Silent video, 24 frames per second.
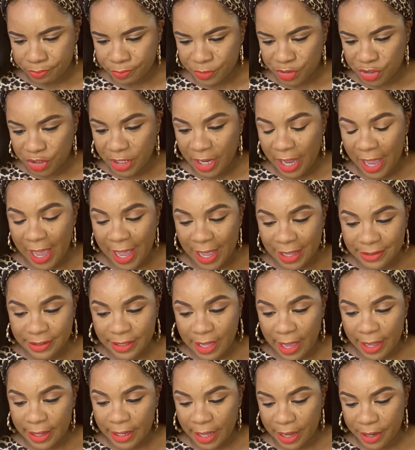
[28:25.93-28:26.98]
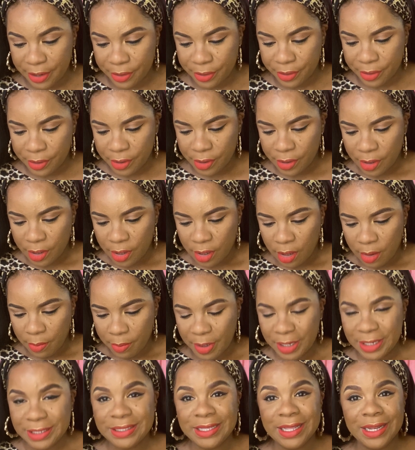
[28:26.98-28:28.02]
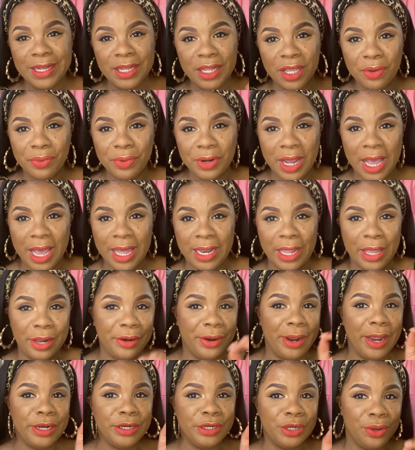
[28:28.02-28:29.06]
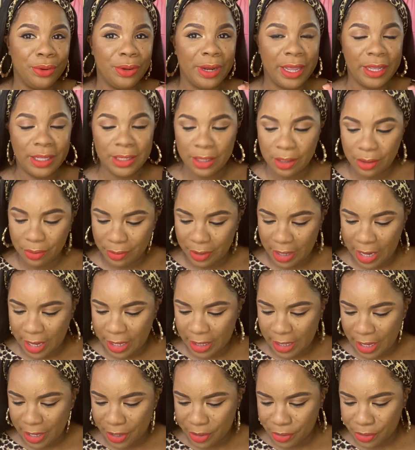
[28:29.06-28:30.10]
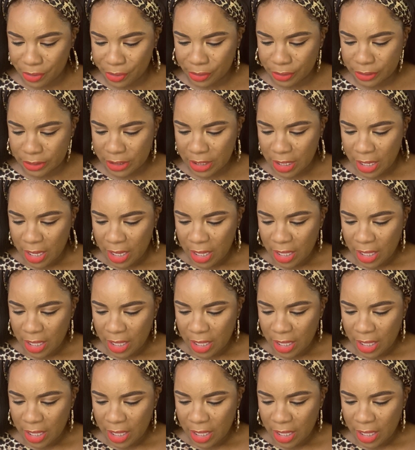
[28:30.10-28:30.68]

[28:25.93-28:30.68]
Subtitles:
She has highlighter, but it's a liquid highlighter. I don't like liquid highlighters.